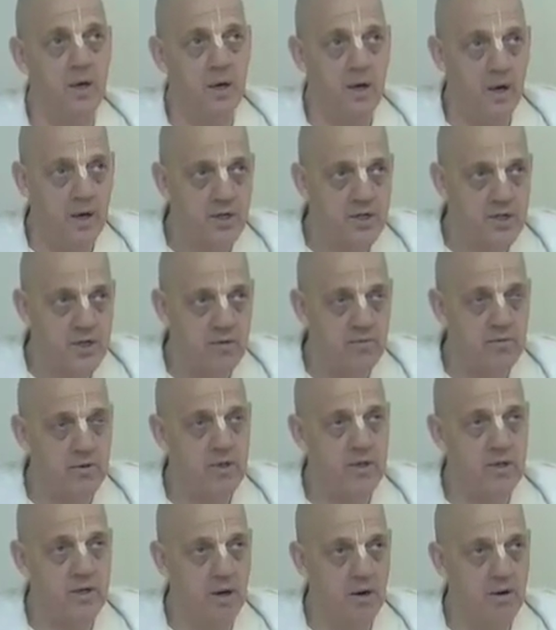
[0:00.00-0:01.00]
I generally
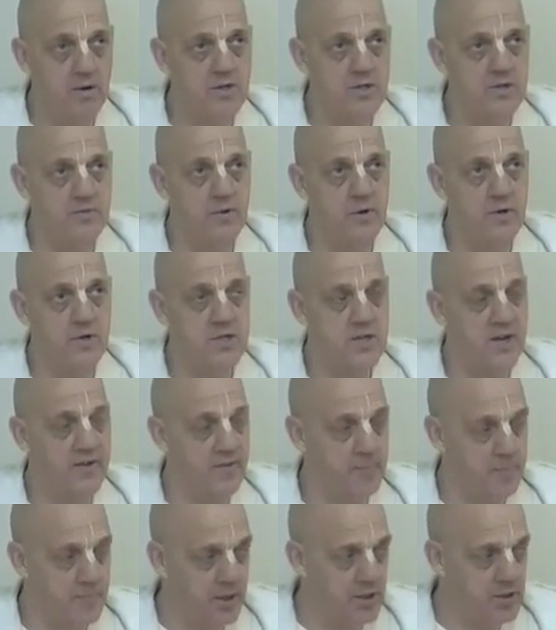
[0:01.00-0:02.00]
encourage devotees to have
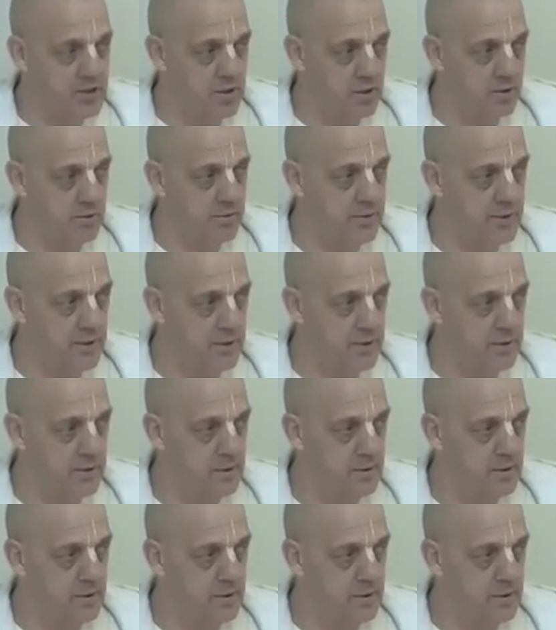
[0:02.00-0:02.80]
a picture altar,